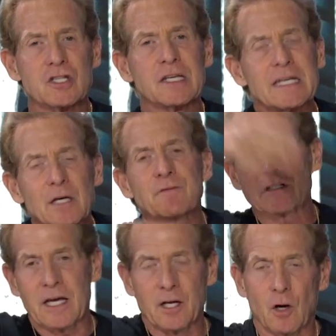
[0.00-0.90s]
gift
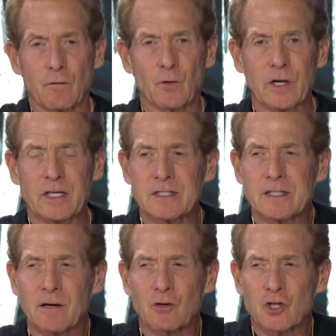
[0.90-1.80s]
take over, and he's
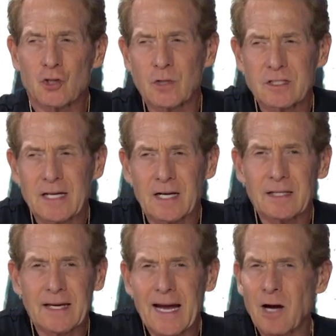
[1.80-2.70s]
never sure
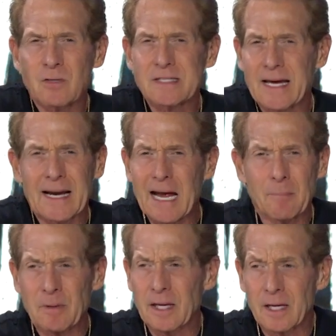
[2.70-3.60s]
exactly how is that
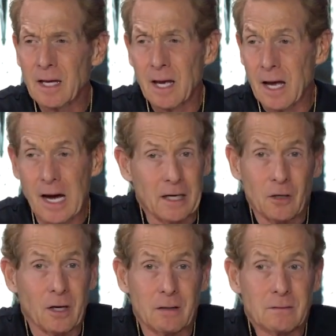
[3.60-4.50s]
happening. I don't
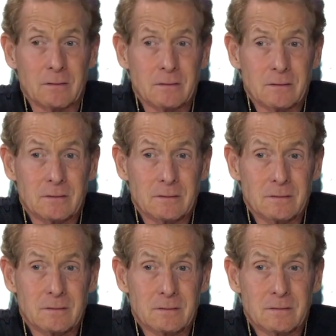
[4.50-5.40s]
know.
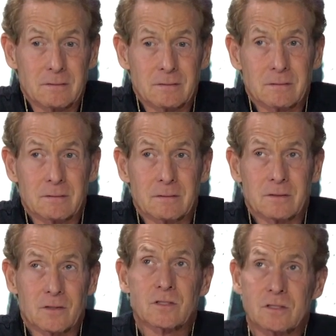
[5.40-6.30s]

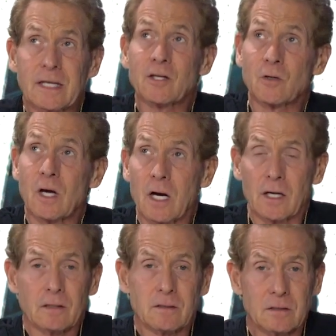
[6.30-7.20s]
Just thank you,
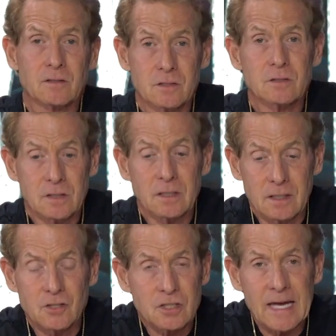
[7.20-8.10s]
God. It
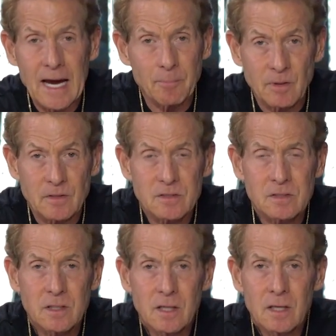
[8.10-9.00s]
just happens.
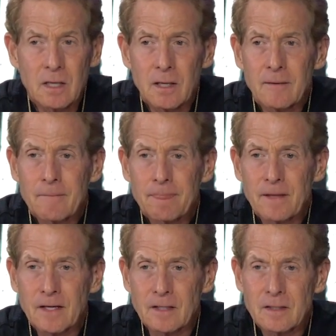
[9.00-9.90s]

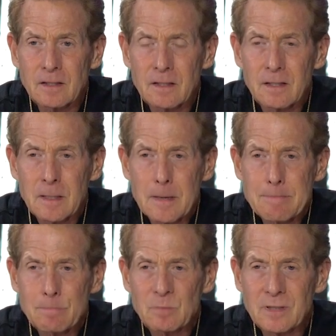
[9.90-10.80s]
And
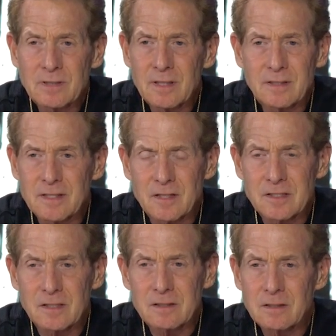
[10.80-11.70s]
it
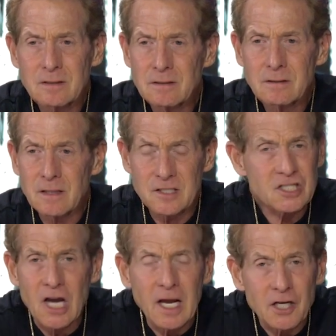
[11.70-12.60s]
doesn't
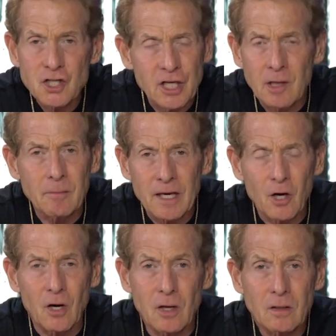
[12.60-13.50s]
astonish him at
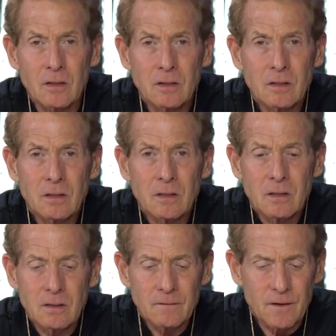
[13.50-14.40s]
all.
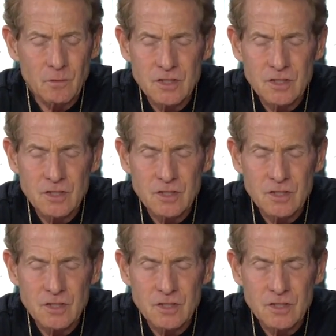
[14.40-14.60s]
there was